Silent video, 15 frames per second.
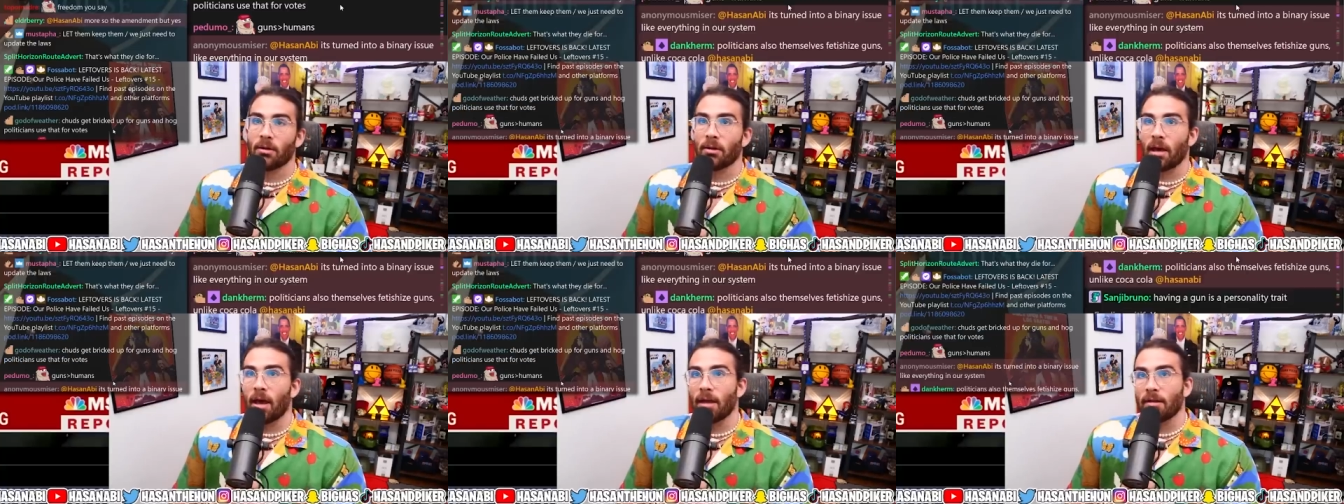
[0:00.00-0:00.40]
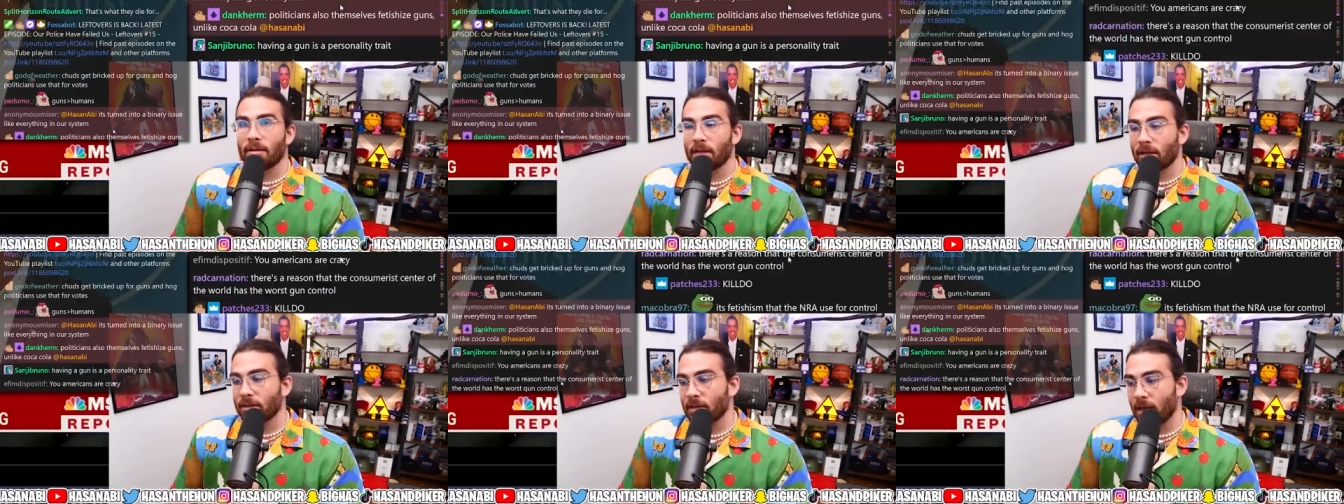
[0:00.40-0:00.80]
that
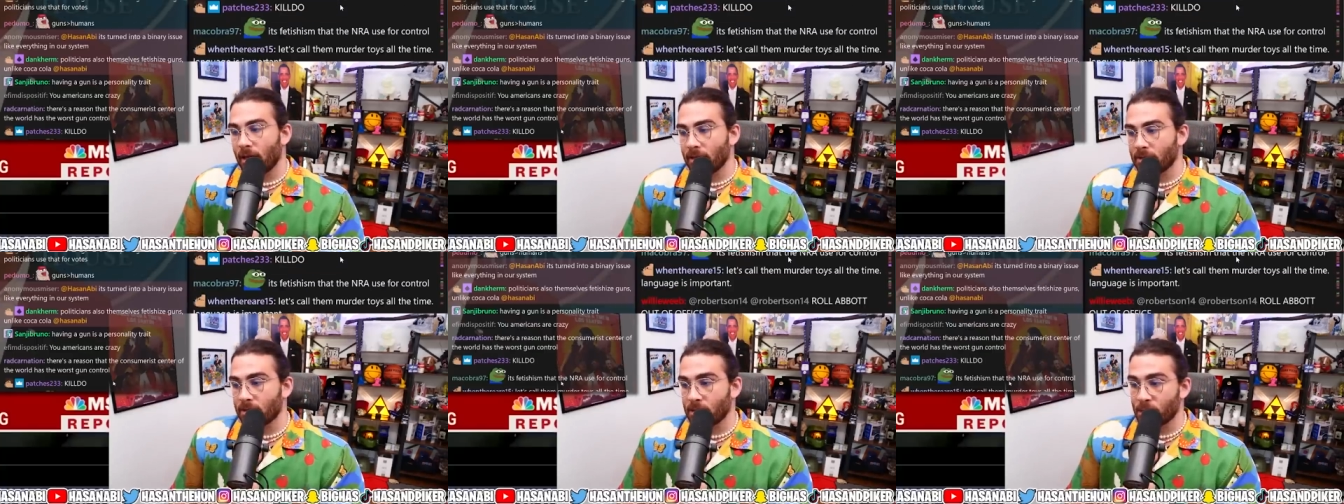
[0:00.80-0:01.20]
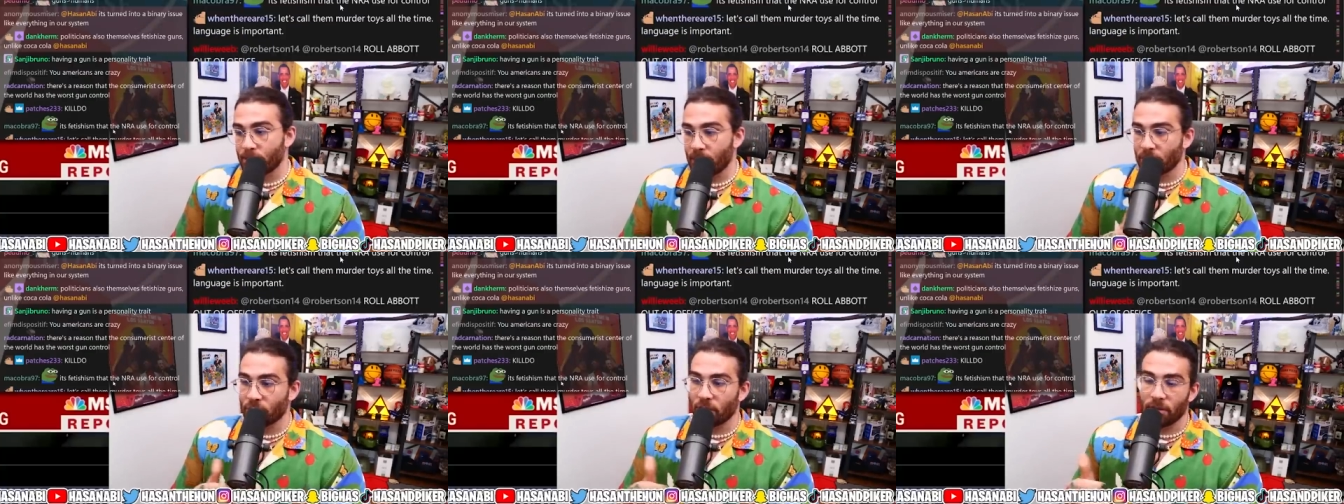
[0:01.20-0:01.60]
dictates,
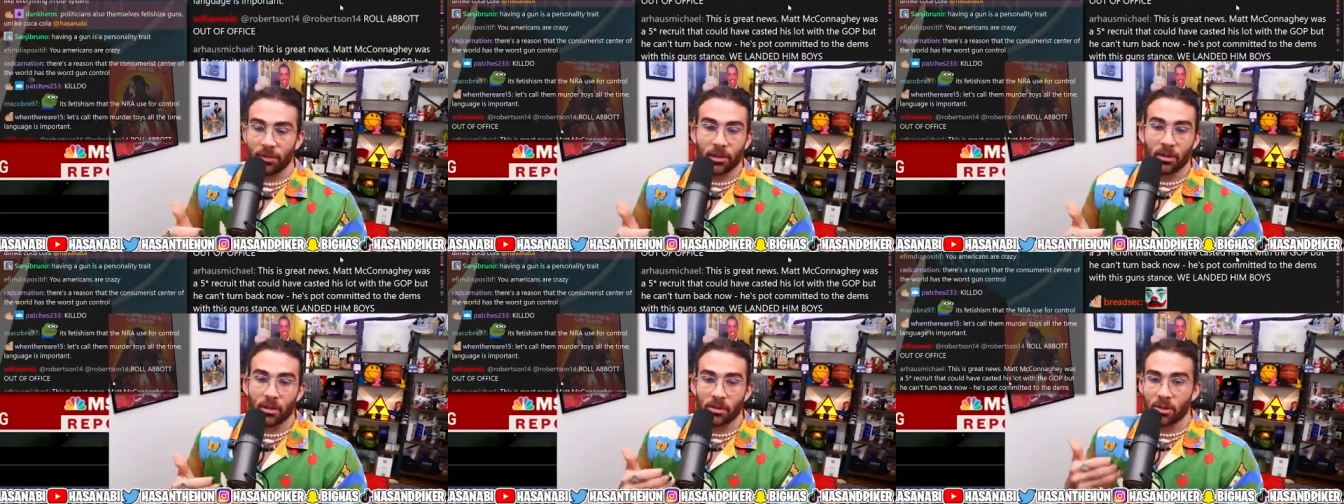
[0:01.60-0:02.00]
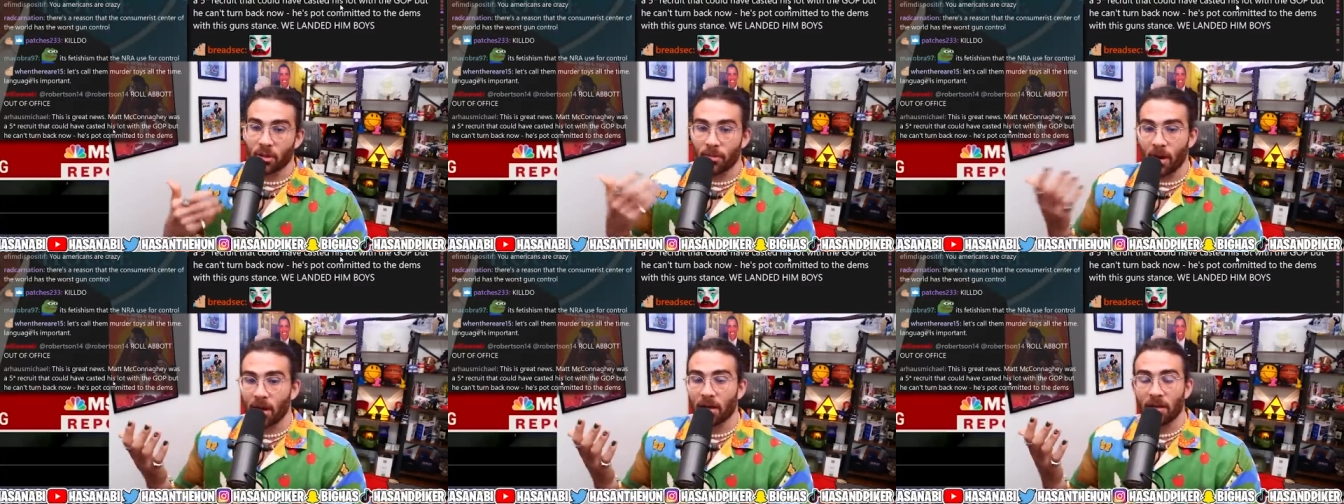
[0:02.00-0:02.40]
especially because
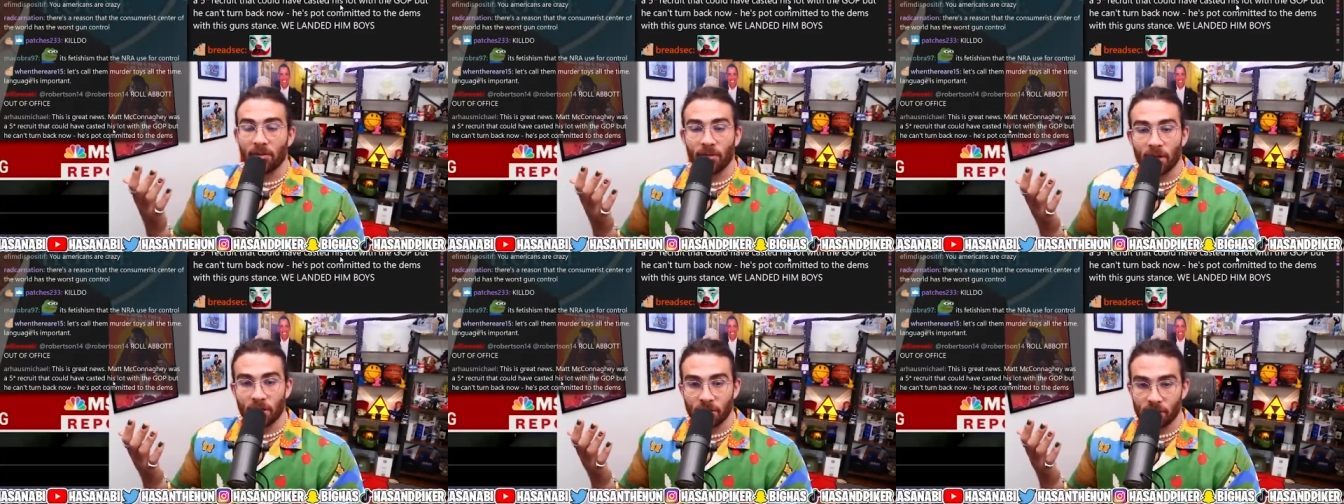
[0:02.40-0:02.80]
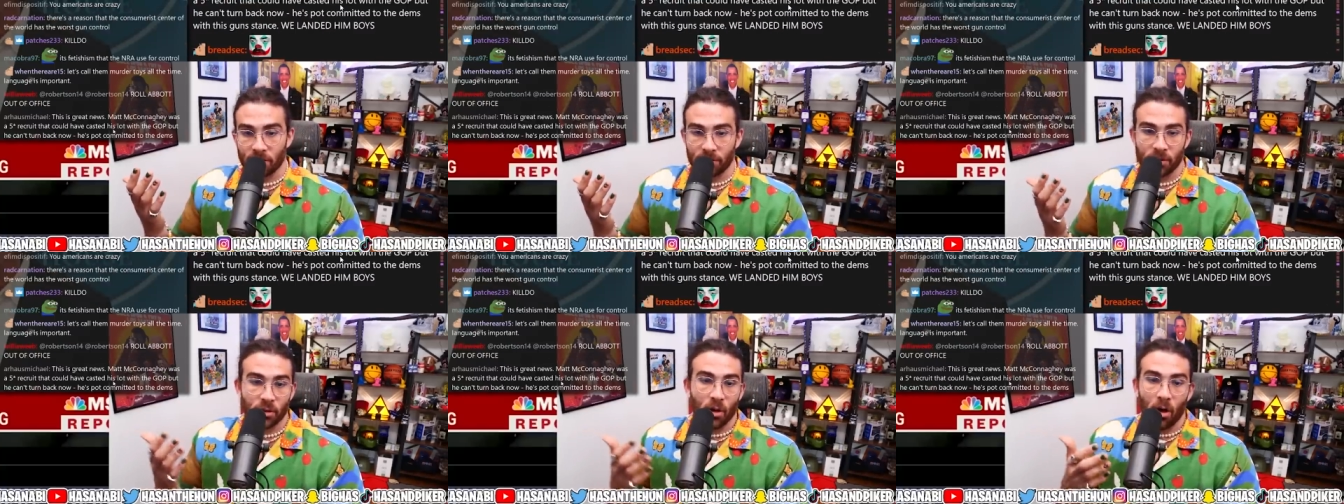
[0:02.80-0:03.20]
commodity
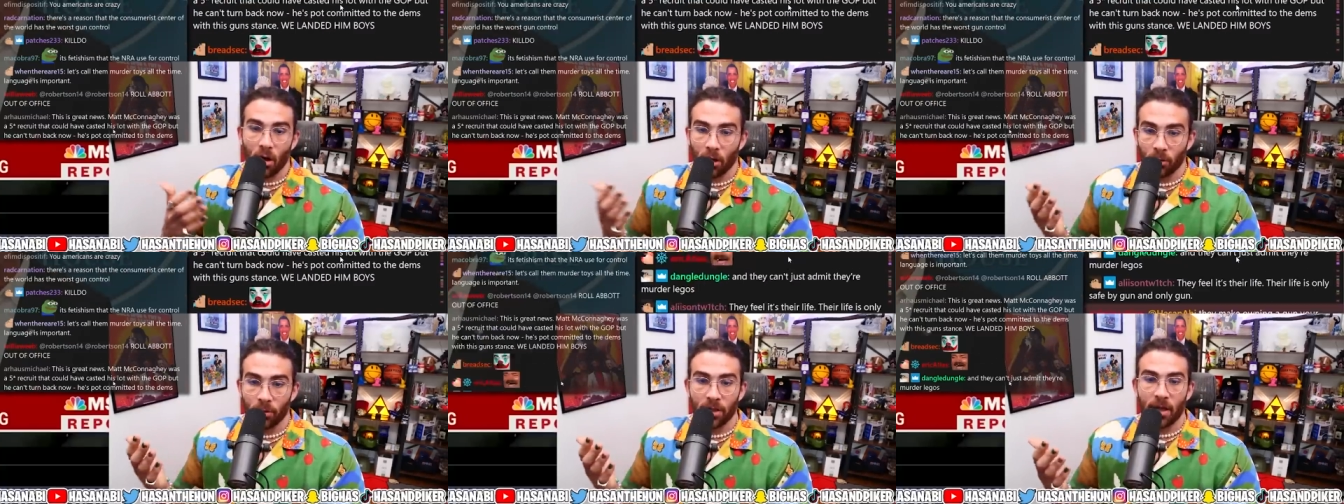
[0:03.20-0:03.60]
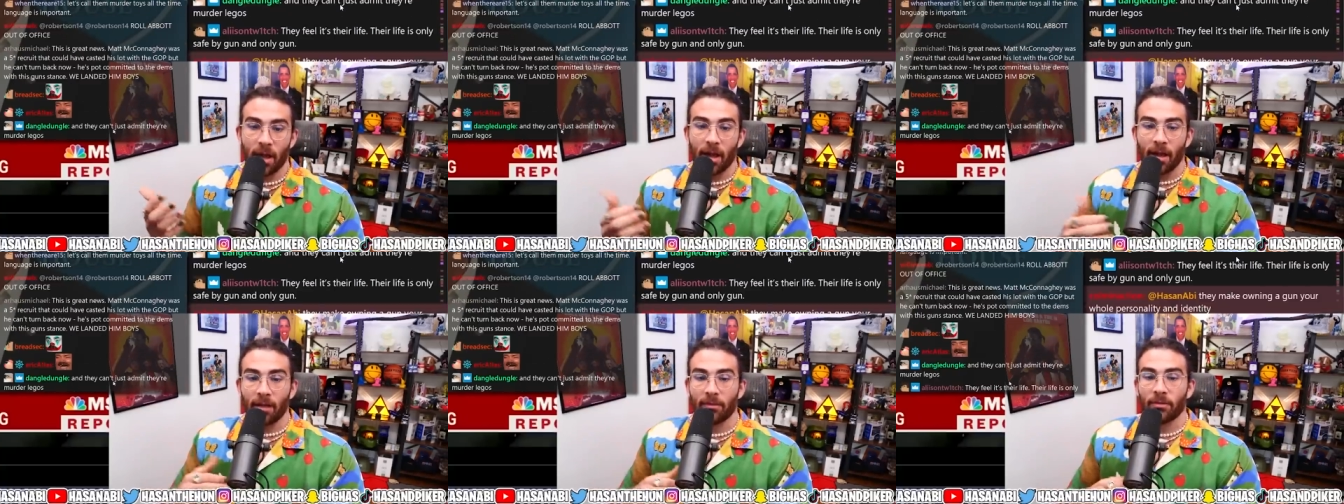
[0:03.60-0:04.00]
fetishism is all we
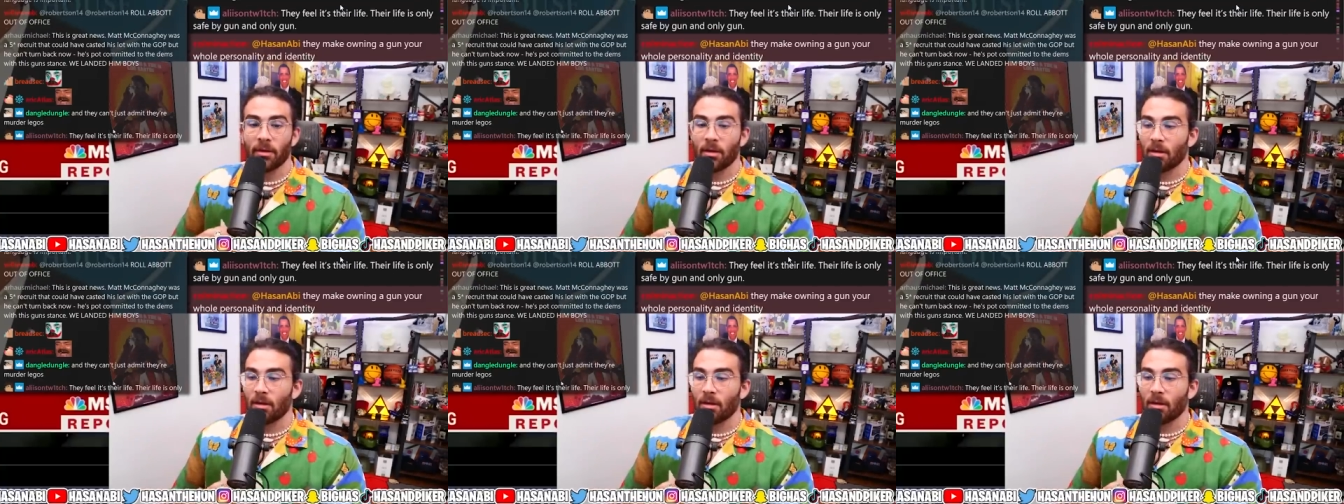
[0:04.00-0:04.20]
have,